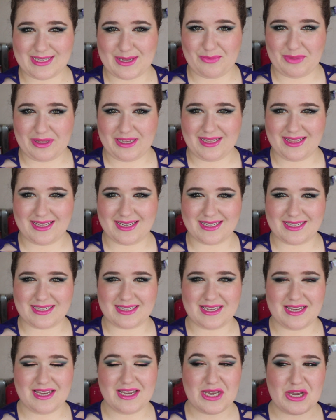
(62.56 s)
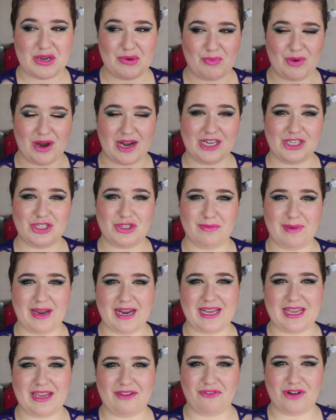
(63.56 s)
something this bright and
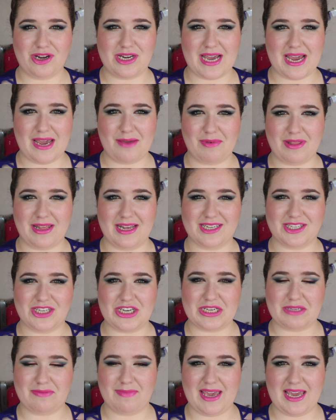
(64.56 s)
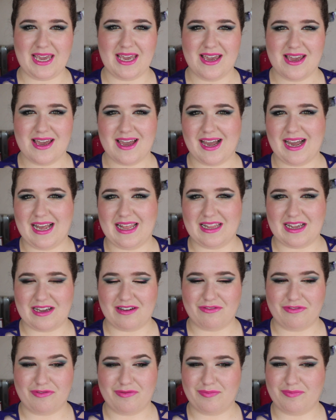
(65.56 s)
dramatic every day, but that's just me. I
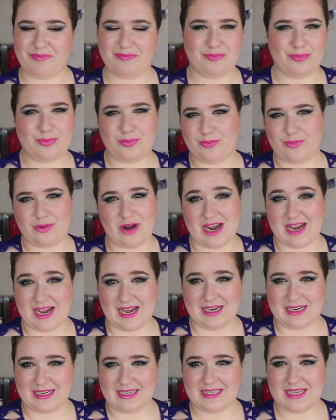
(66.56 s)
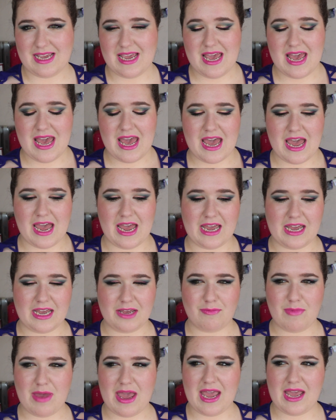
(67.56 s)
love bright colours.
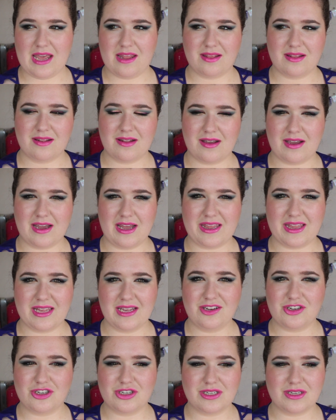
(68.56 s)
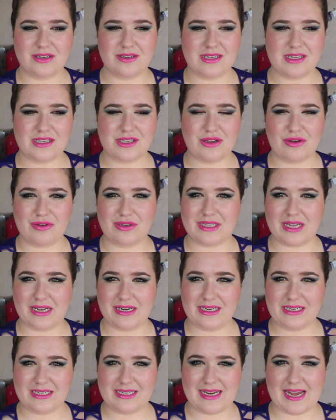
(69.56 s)
And I think just because it's so
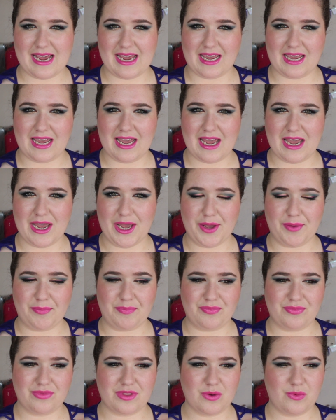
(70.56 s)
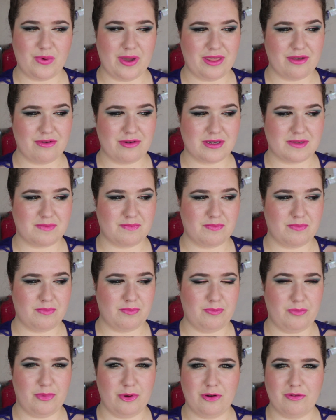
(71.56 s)
sunny today, the weather is
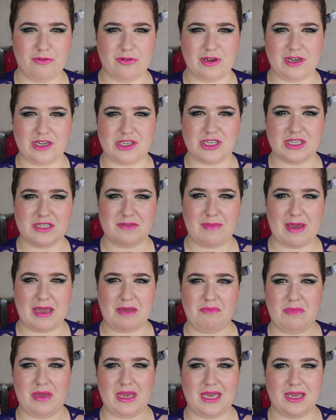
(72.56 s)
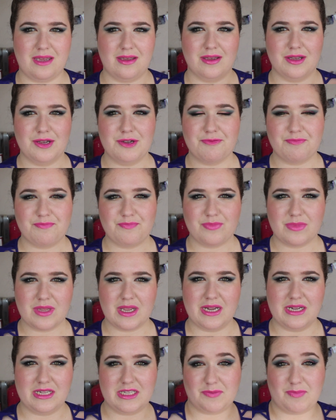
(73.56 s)
beautiful. It just made me
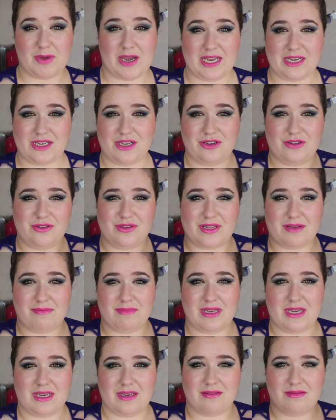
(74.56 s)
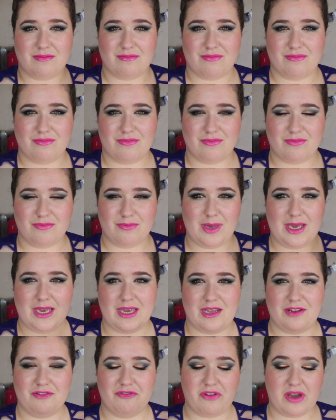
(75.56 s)
inspired to do something
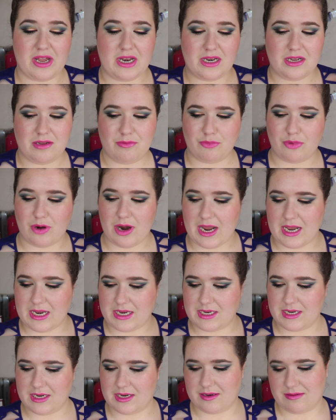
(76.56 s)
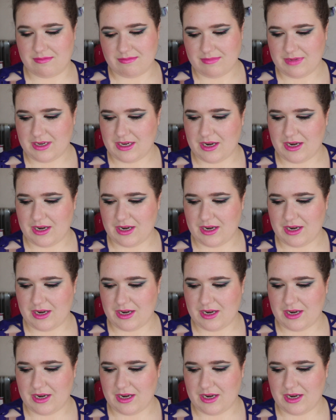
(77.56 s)
big and fun and bright, and